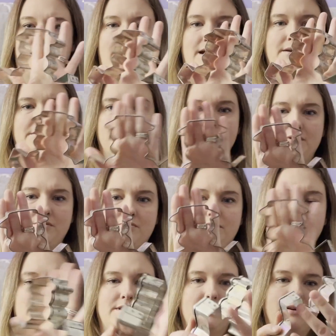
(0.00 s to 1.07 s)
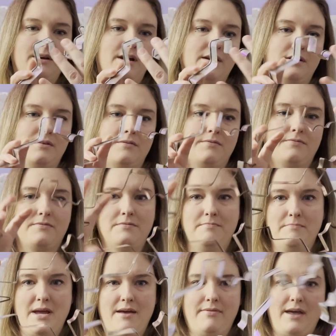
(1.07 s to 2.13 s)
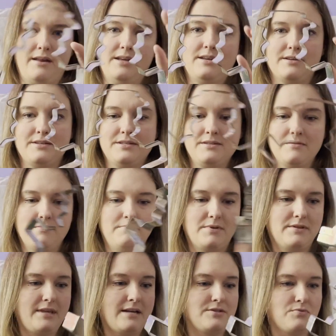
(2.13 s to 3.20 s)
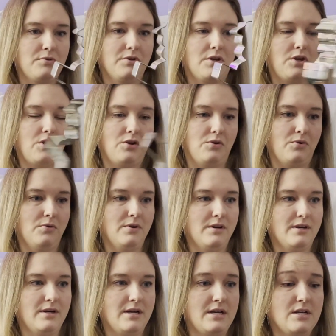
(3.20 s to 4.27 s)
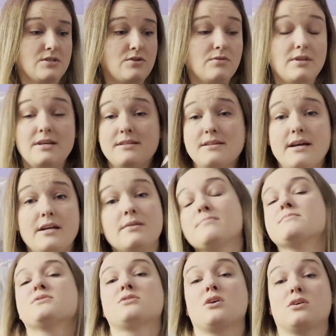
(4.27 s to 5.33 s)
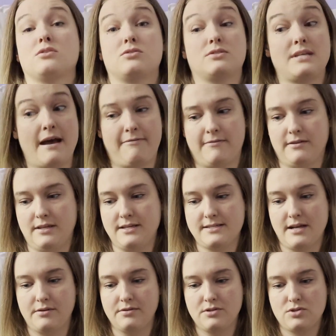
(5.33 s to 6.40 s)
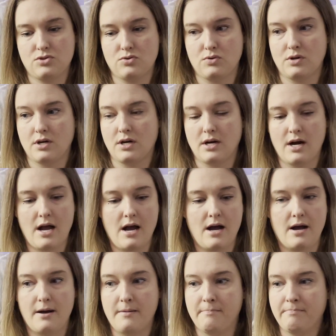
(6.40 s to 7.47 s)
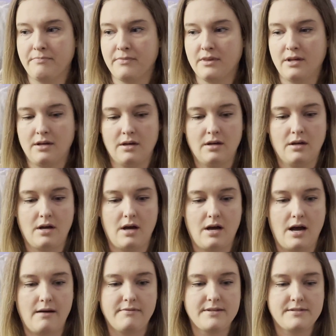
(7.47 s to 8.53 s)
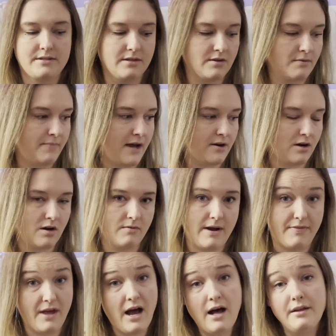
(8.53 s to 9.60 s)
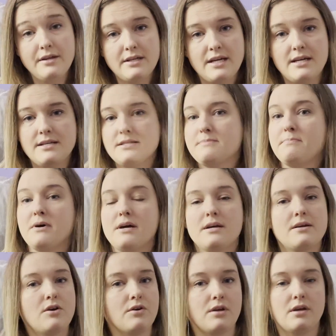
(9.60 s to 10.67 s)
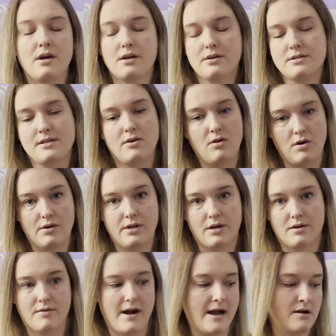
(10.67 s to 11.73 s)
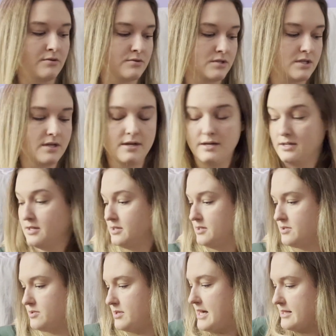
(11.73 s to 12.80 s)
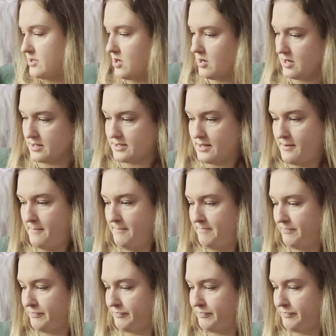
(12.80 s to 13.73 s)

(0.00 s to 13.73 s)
I don't know what kind of man that is, but that's really cute. So these items definitely sell in the store. Obviously they're better around the holidays, but cookie cutters sell all year round. So that's awesome.